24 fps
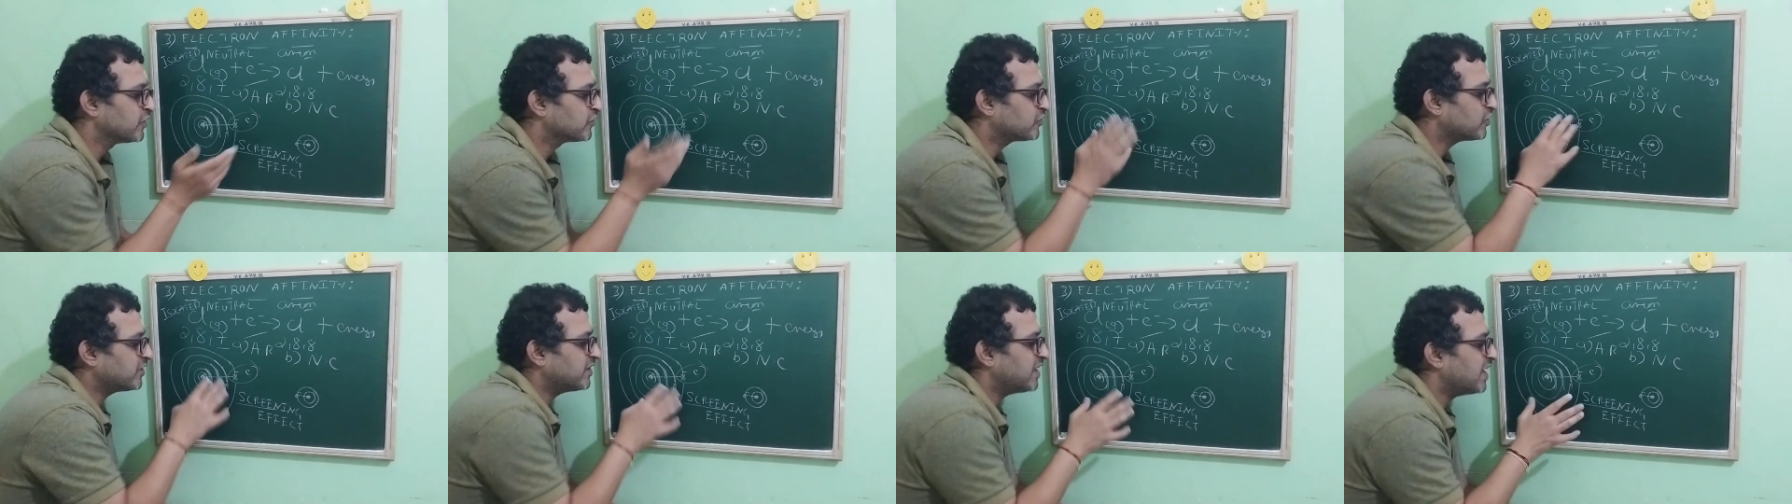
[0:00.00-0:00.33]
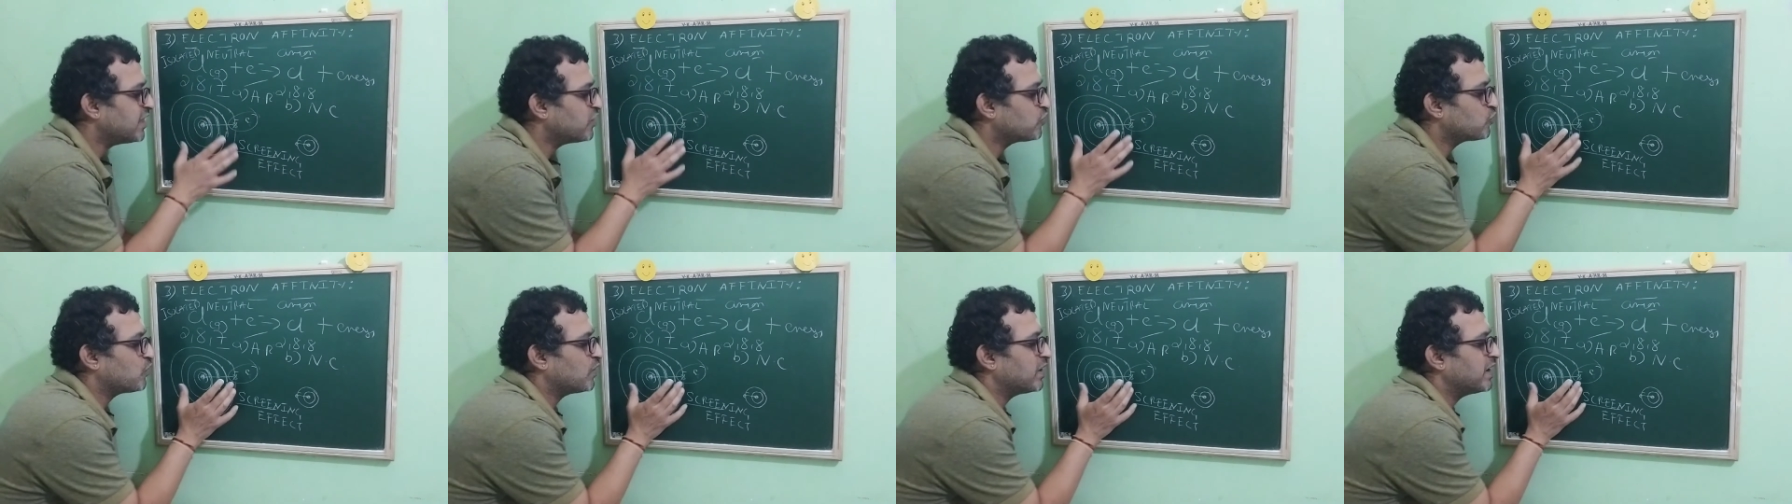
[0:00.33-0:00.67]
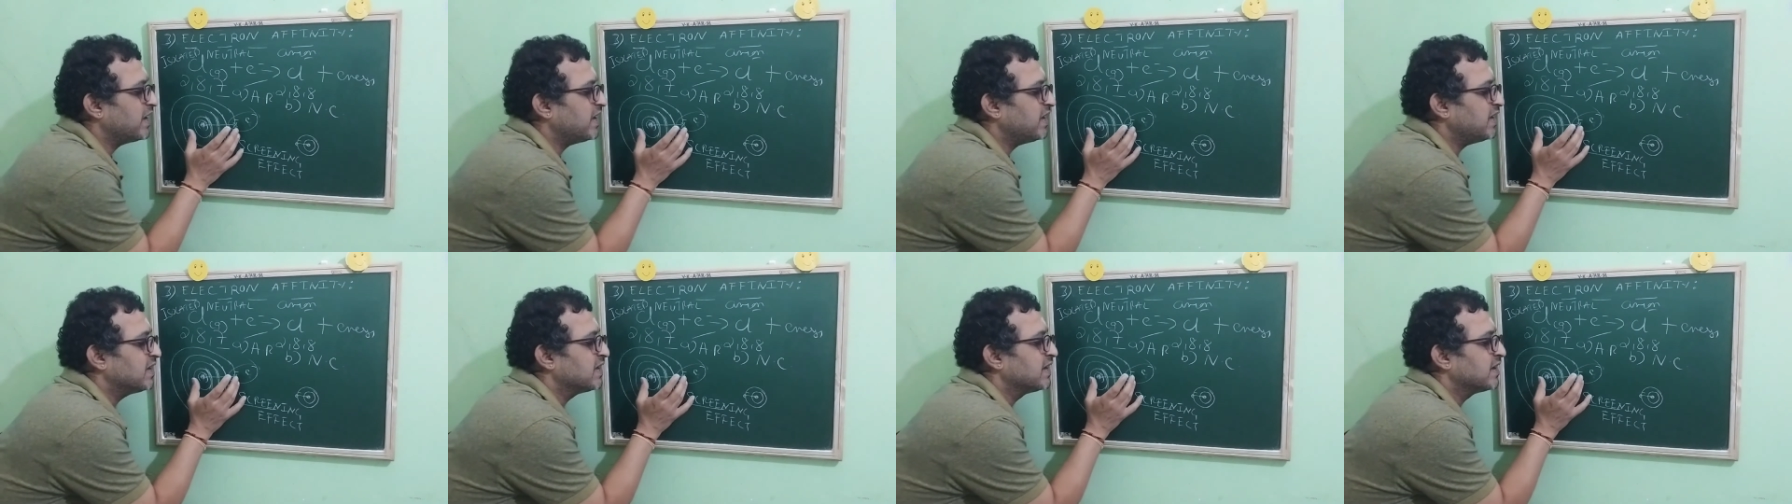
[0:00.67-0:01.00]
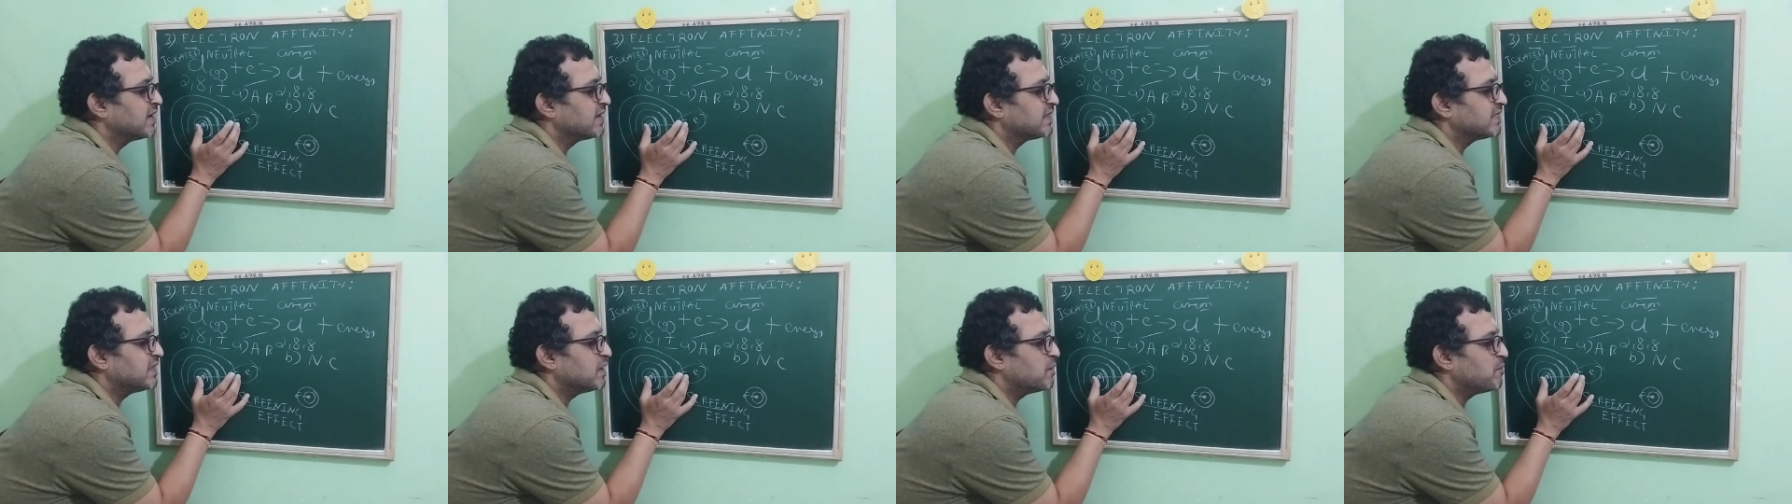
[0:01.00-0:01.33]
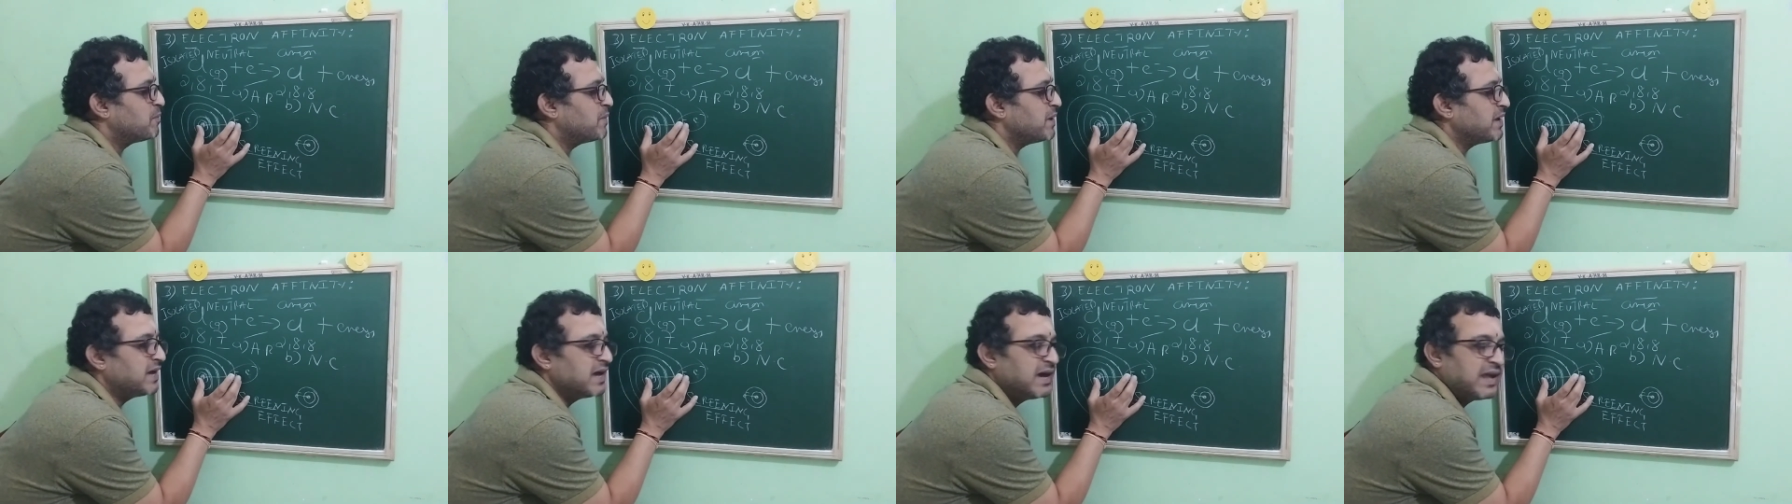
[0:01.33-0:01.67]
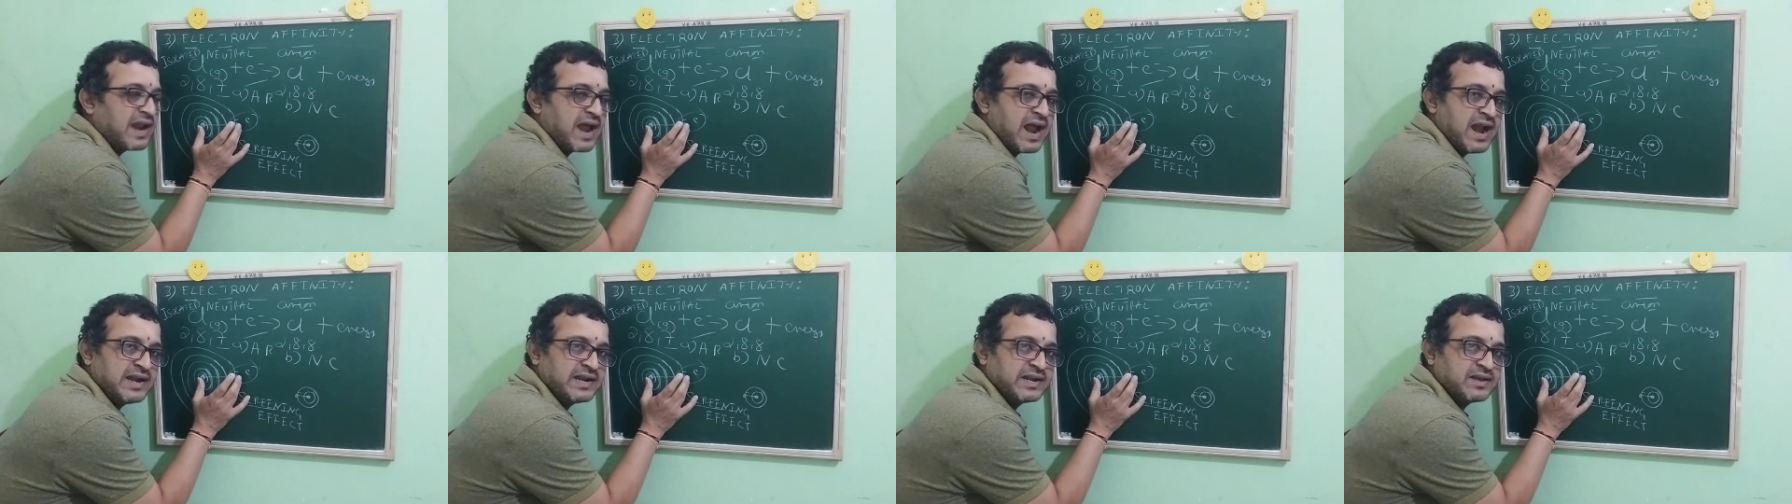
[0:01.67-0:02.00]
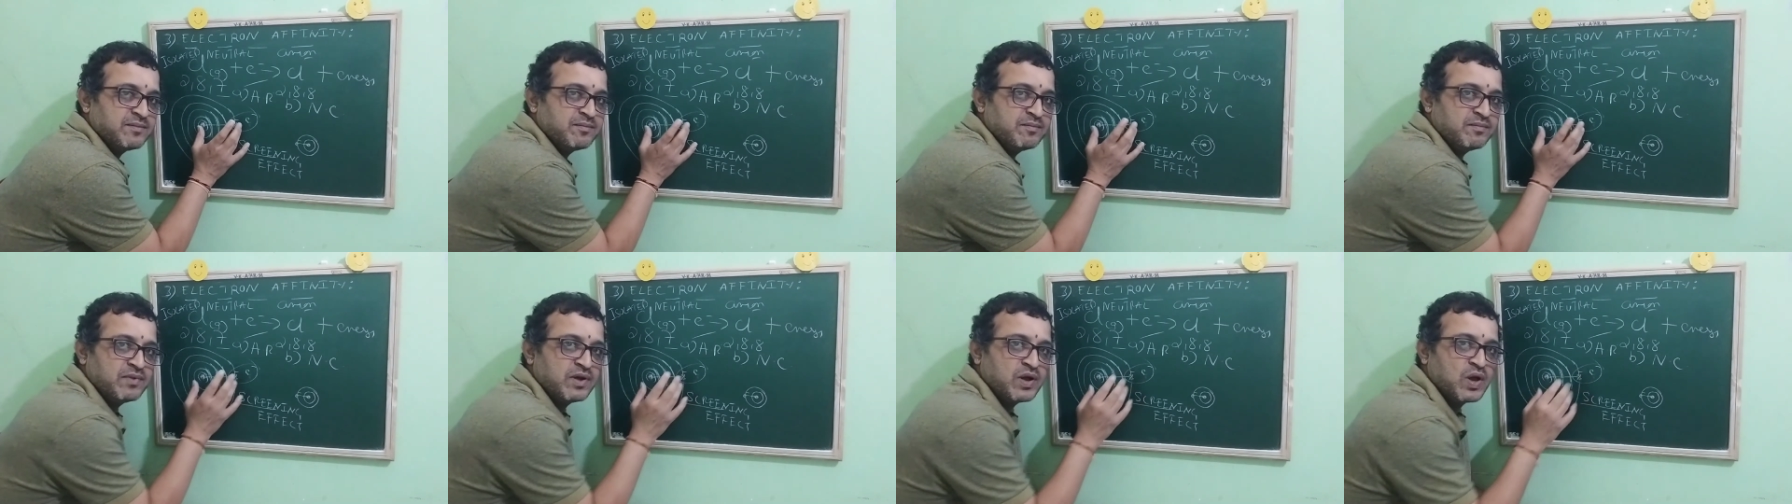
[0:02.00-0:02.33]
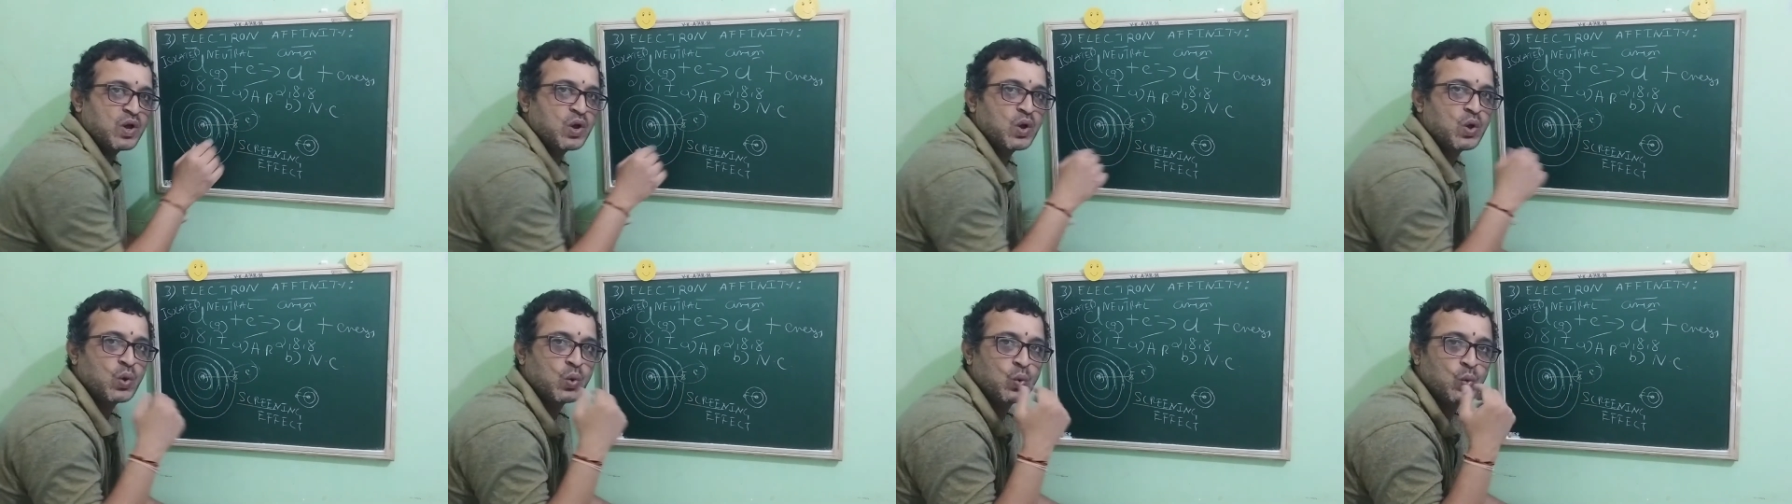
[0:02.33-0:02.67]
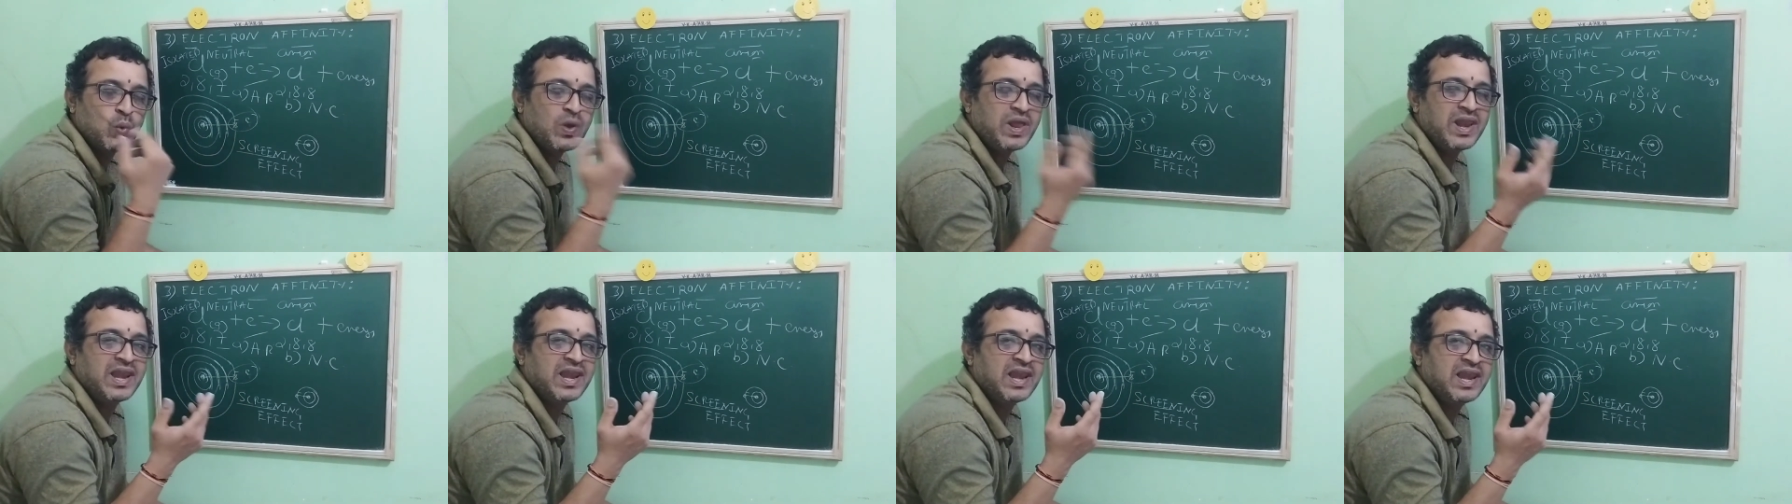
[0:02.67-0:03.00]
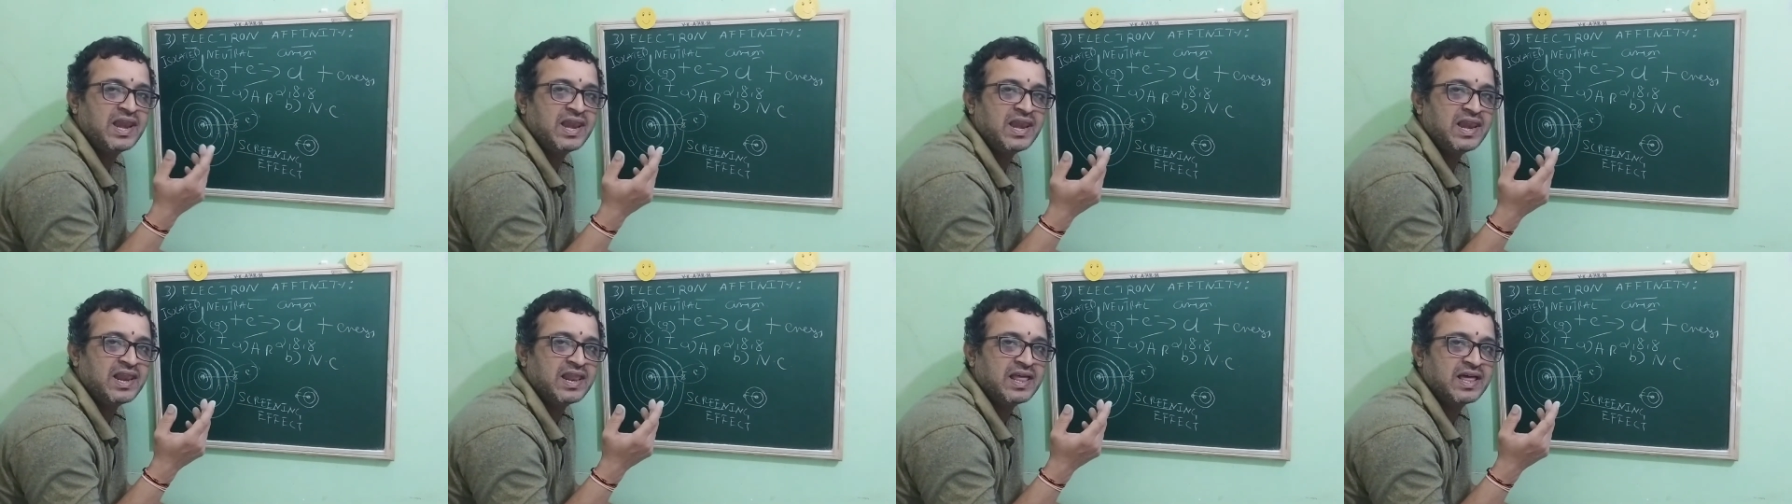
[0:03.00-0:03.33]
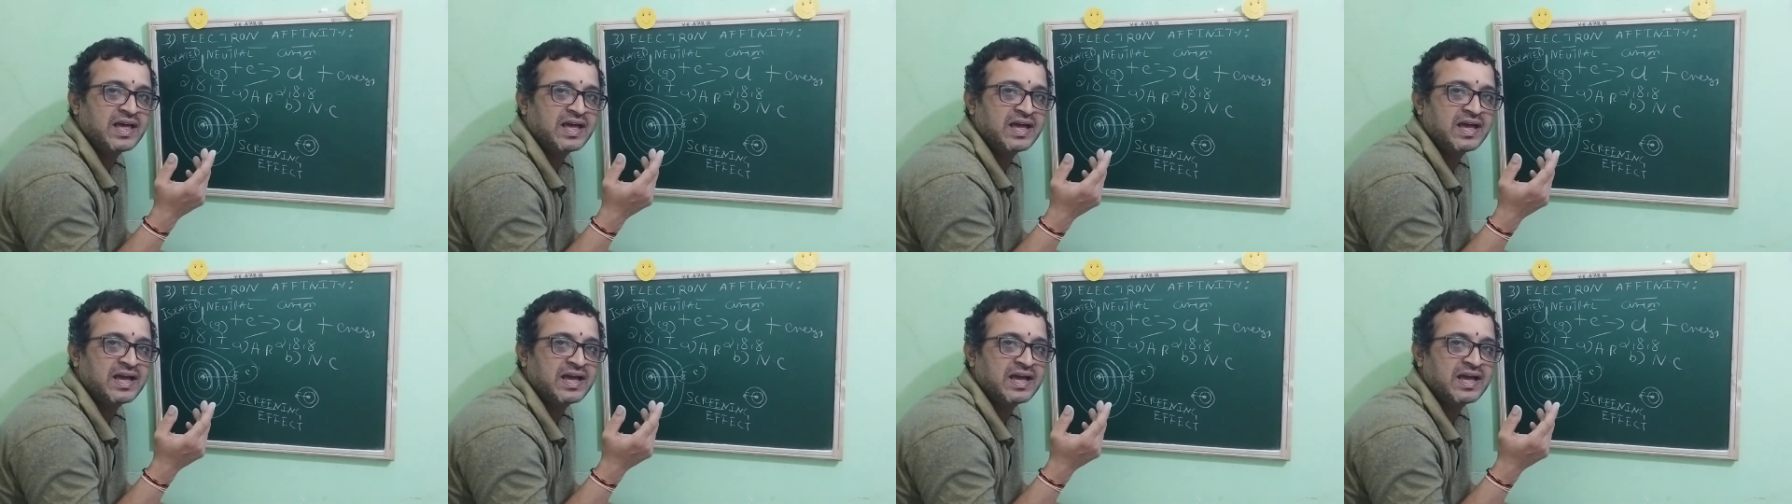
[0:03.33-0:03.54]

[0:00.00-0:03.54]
So that's why the bigger atom will